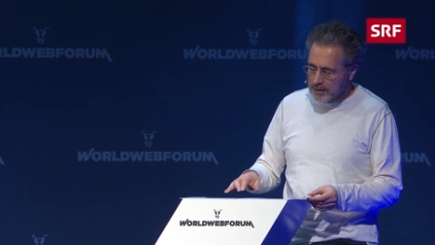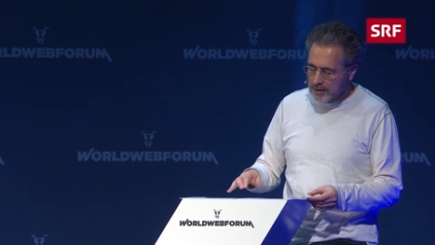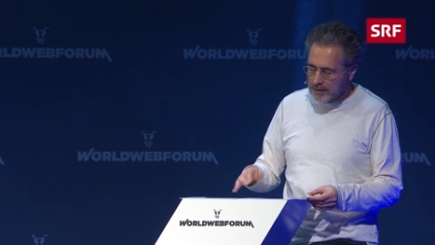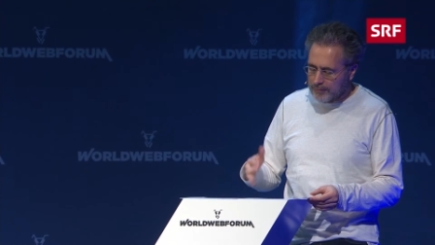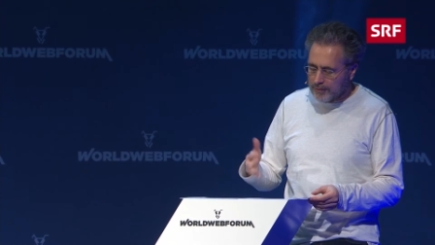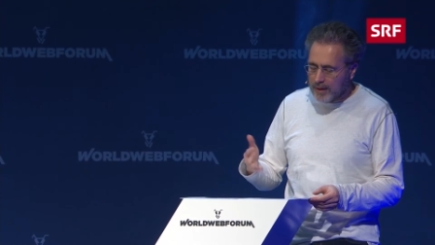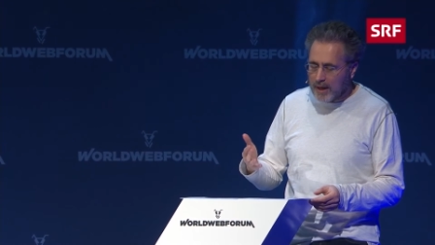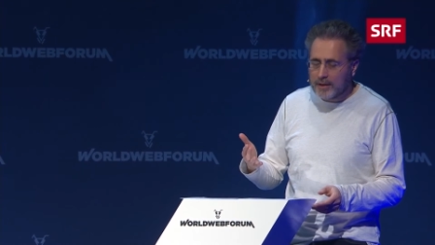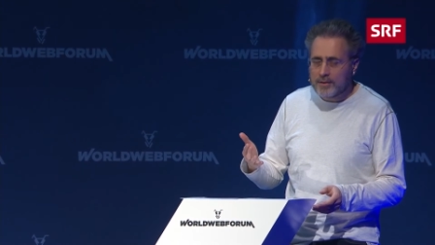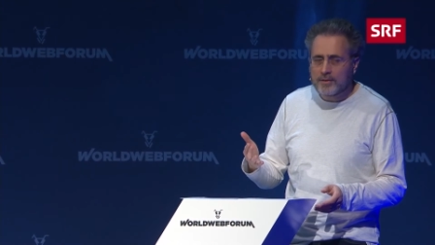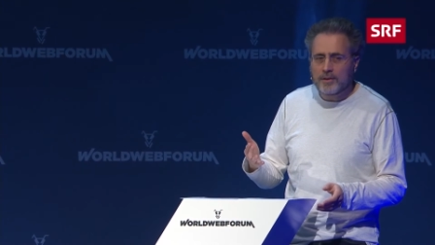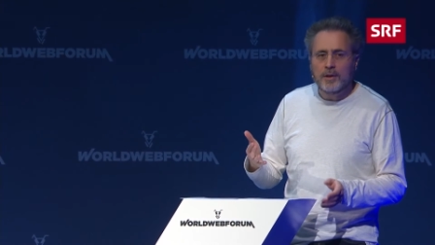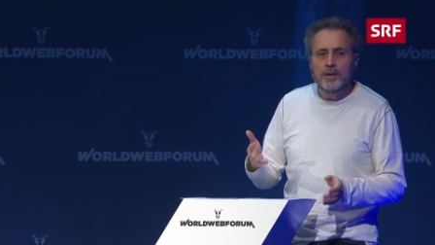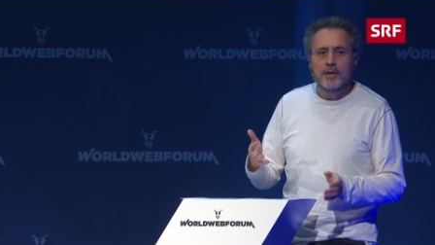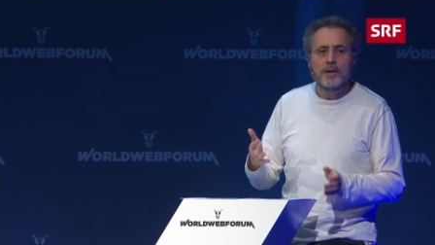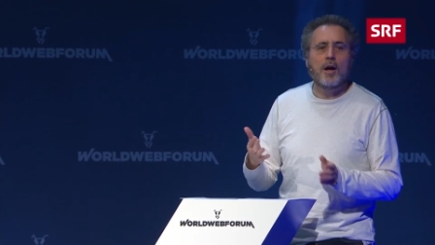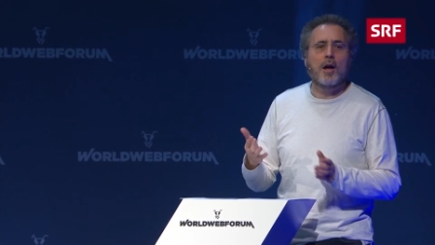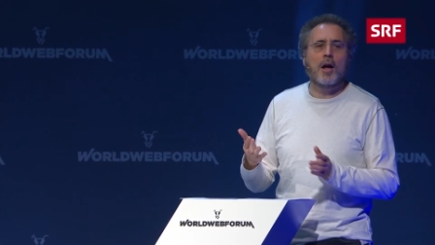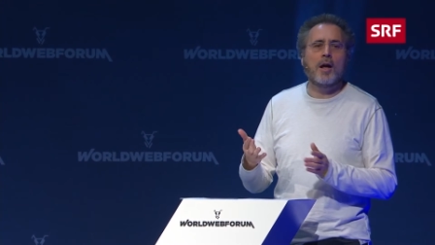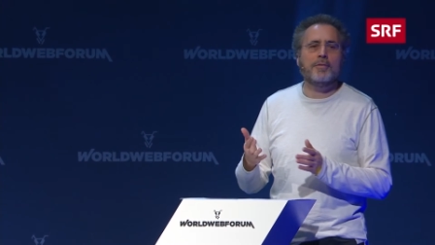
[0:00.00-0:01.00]
And in fact,
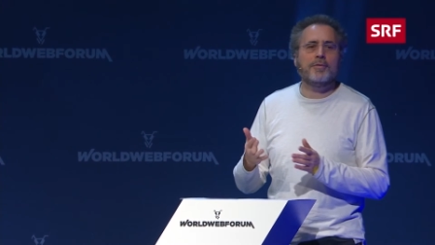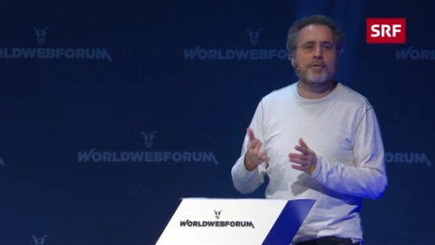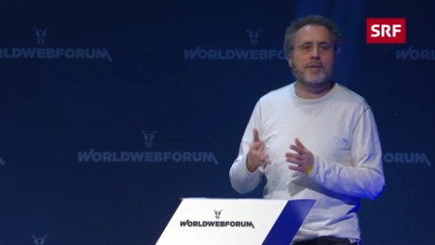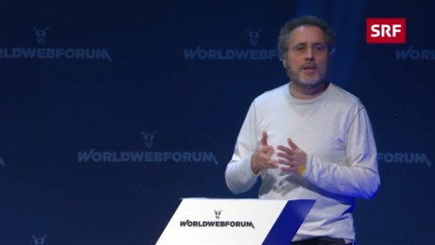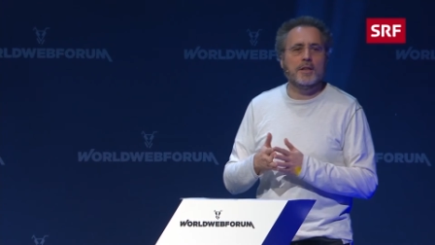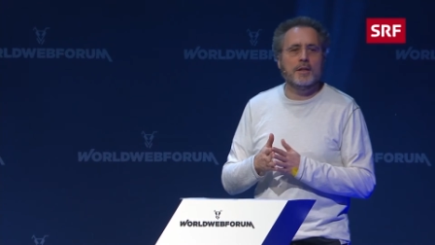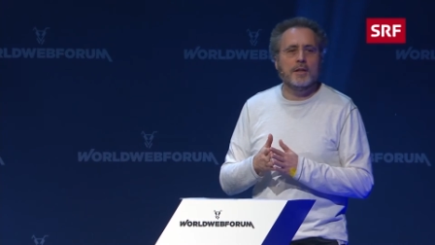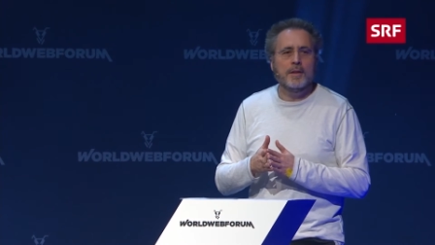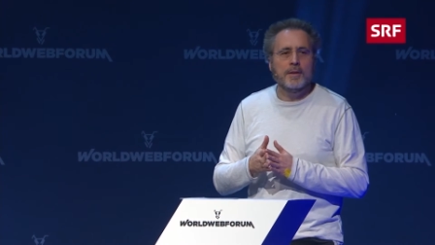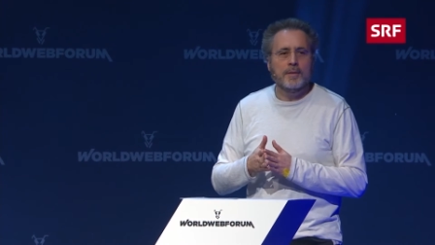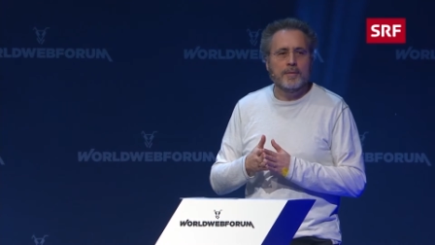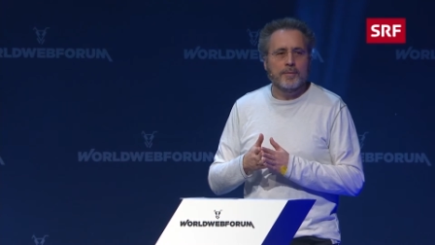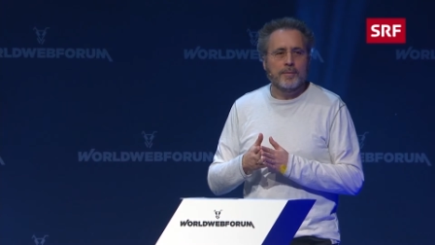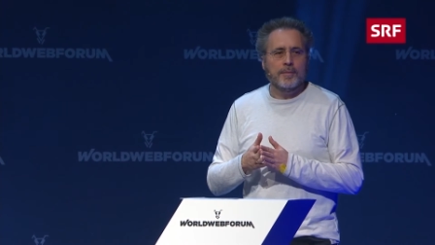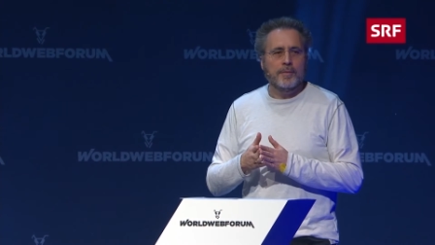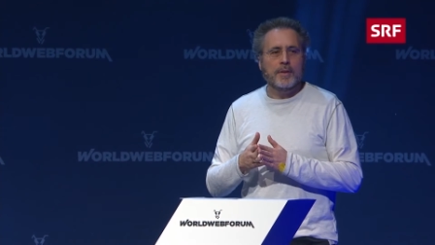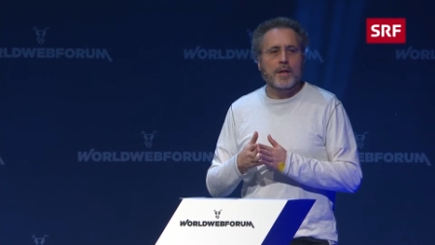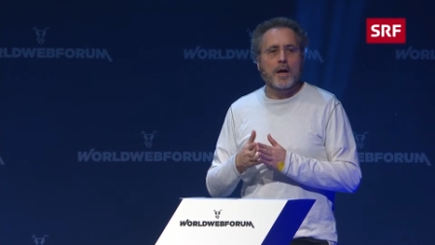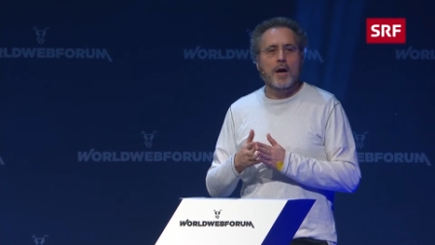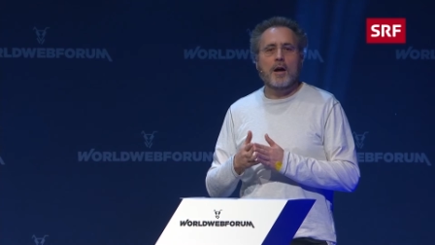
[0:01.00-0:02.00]
often
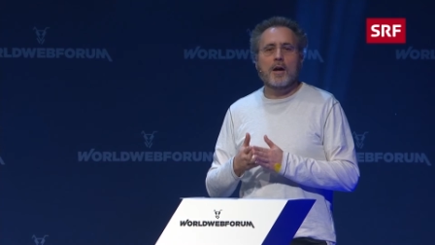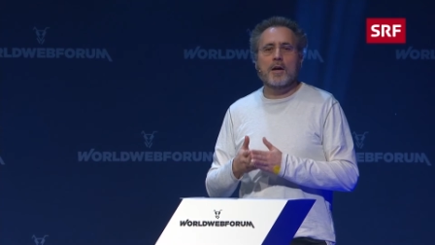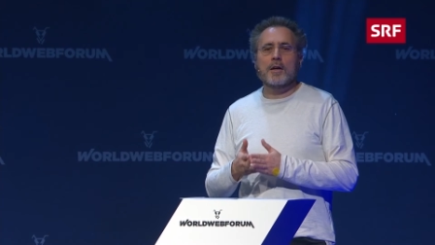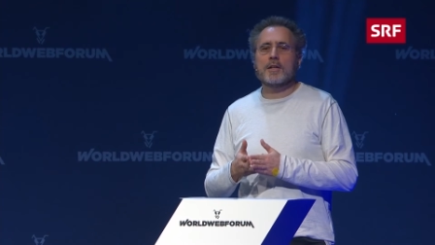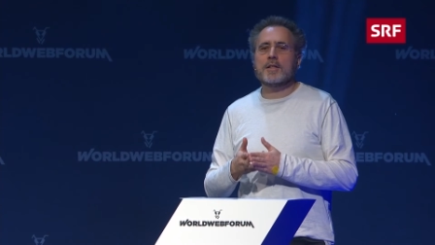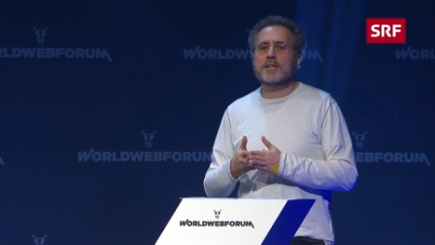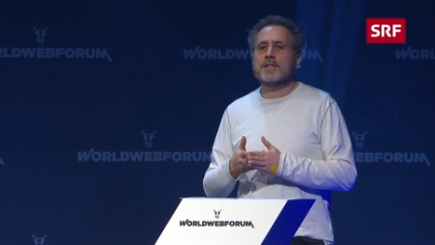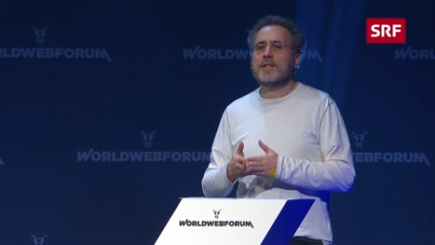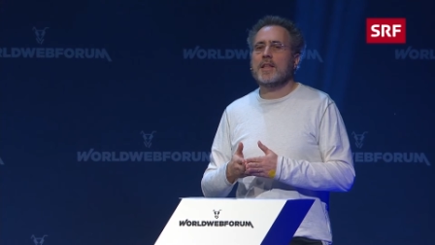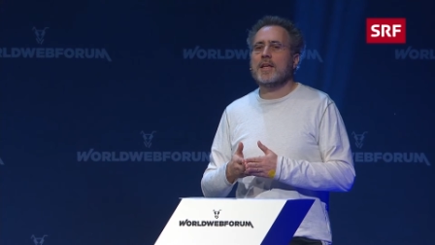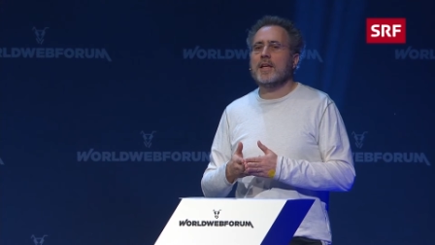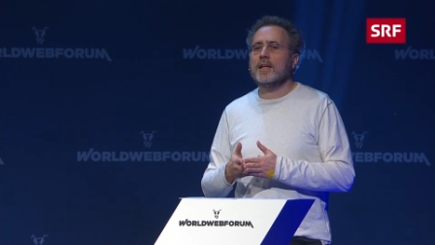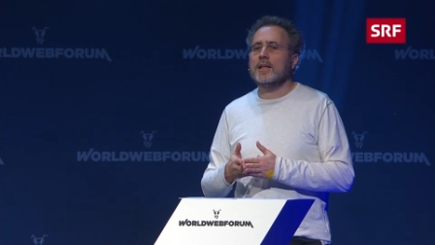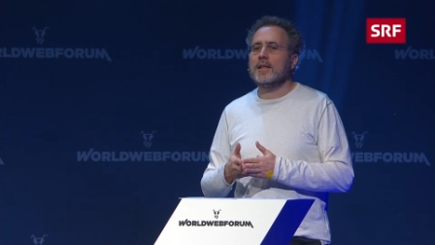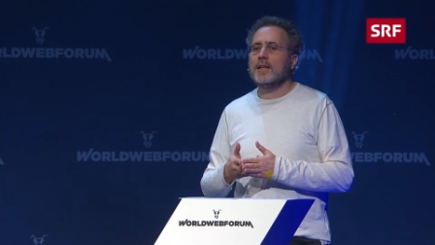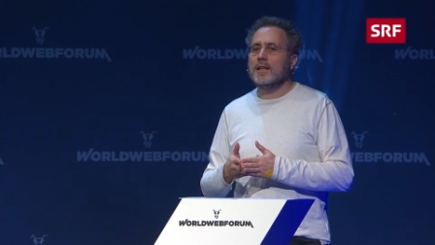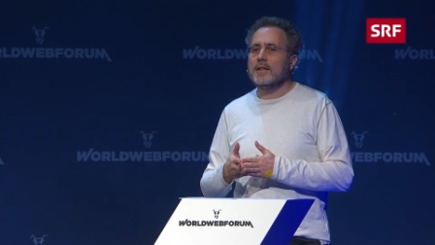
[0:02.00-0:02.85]
the hardest thing